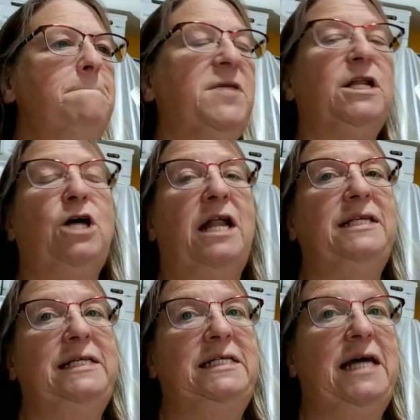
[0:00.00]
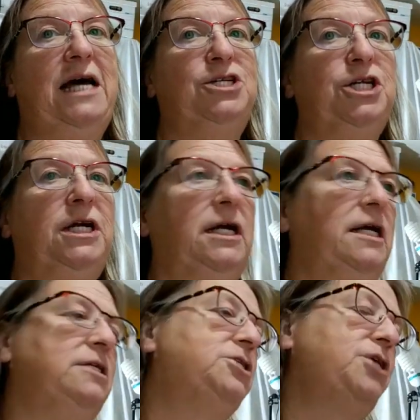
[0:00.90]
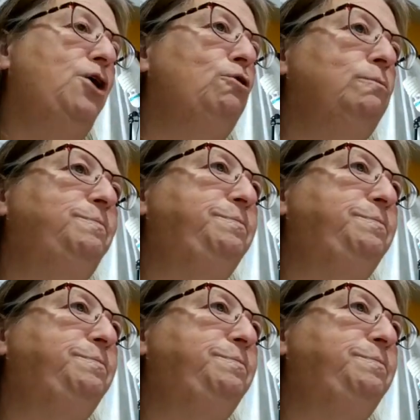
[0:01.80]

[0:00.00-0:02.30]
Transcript: did a lot of destashing, and so,